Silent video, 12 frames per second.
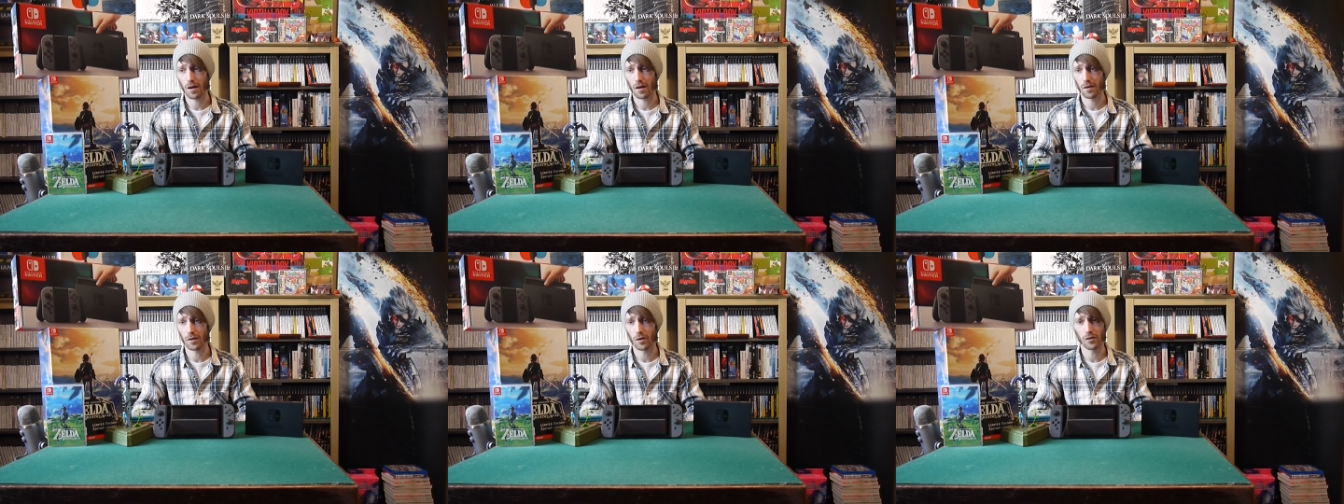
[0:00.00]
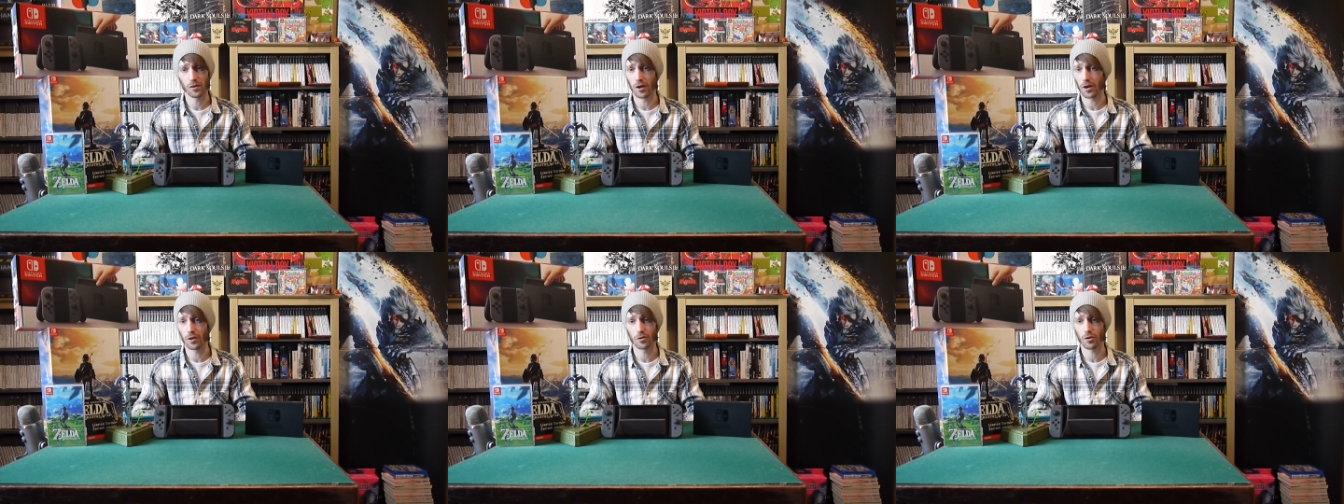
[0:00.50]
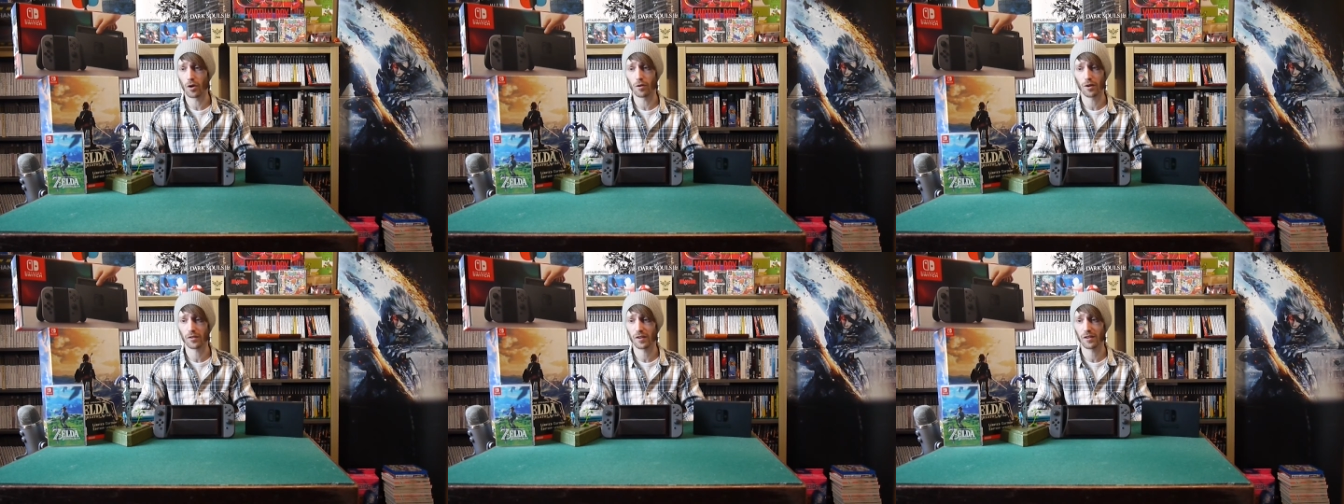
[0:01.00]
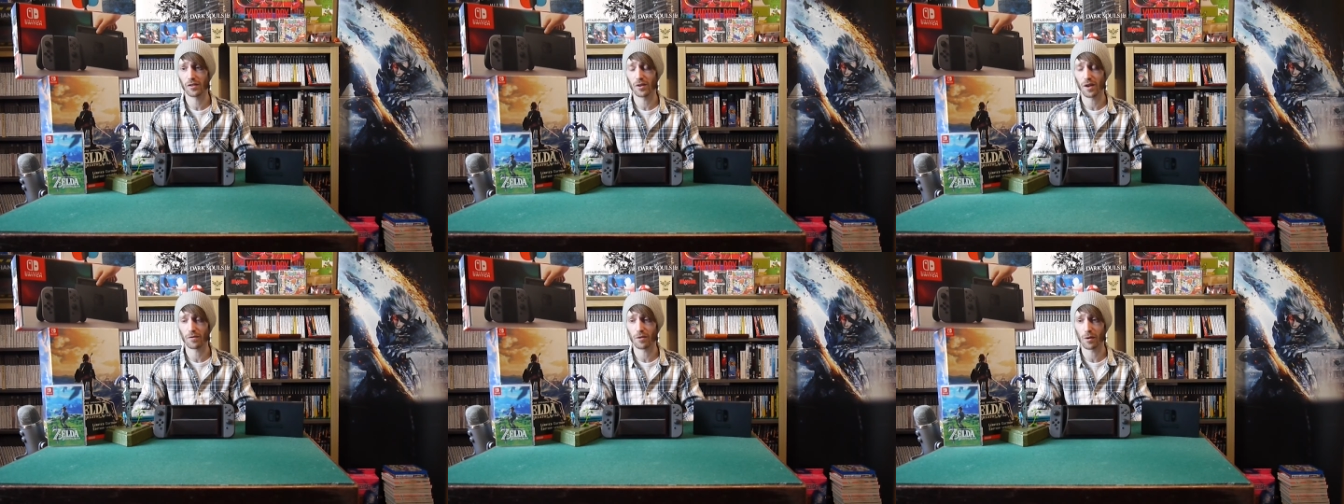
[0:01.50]
Those 900 Korok seeds that you
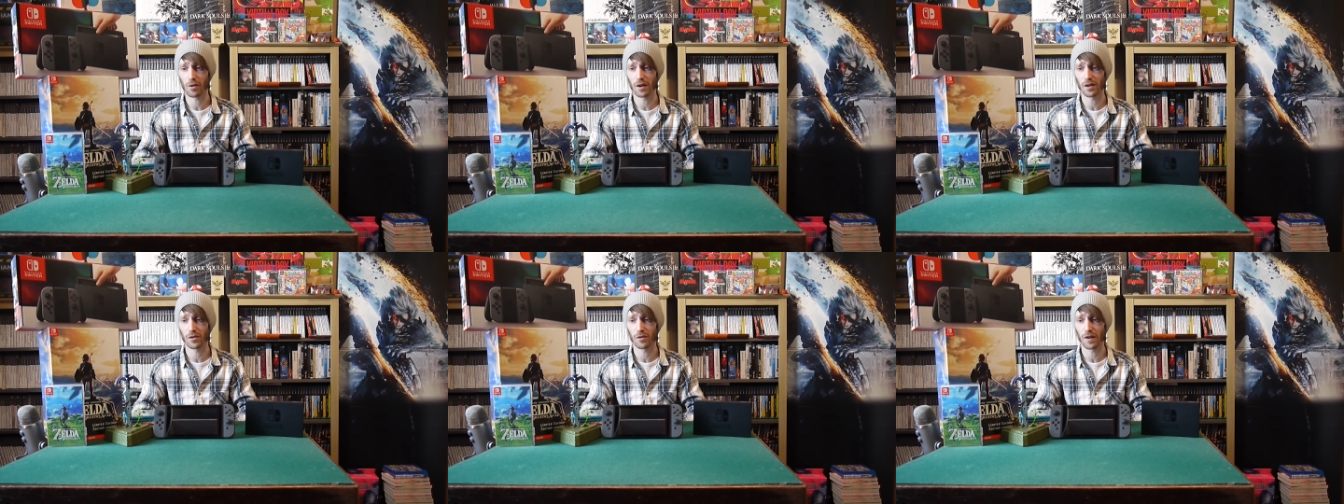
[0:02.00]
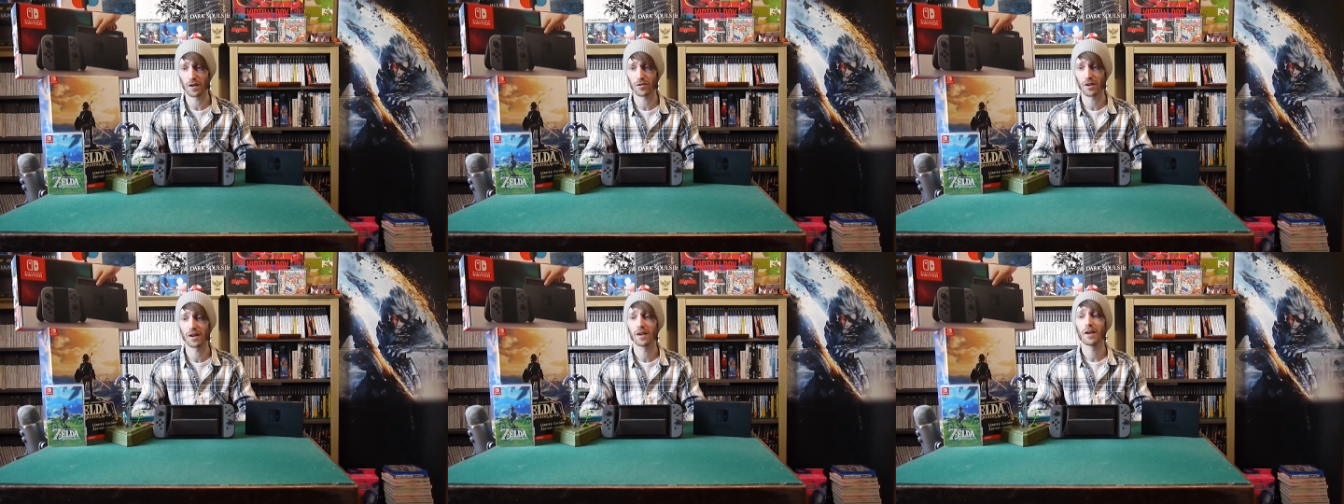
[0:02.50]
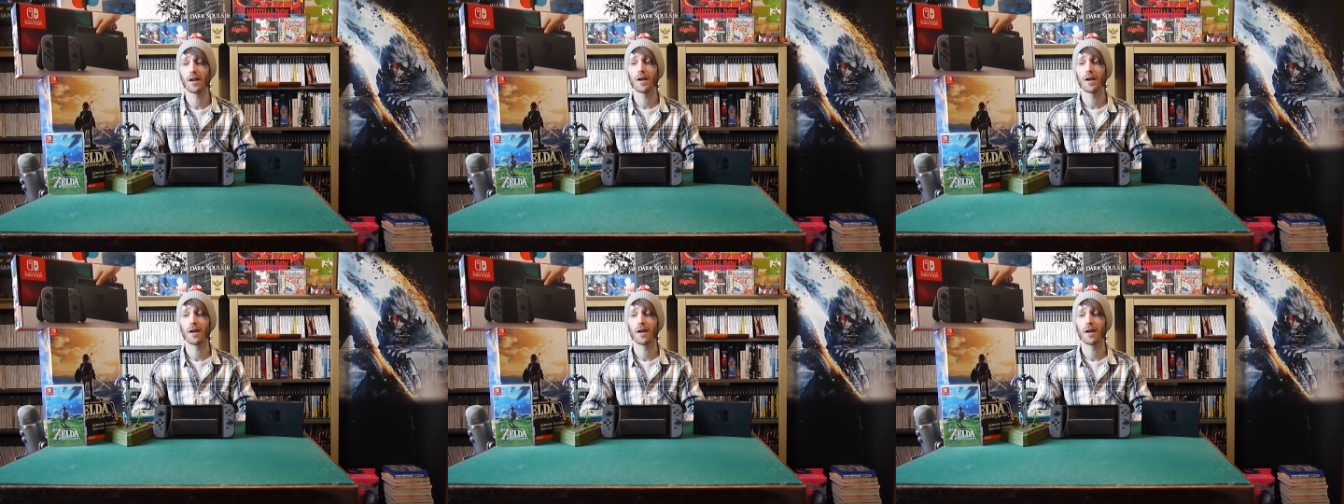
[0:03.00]
get for upgrading your inventory,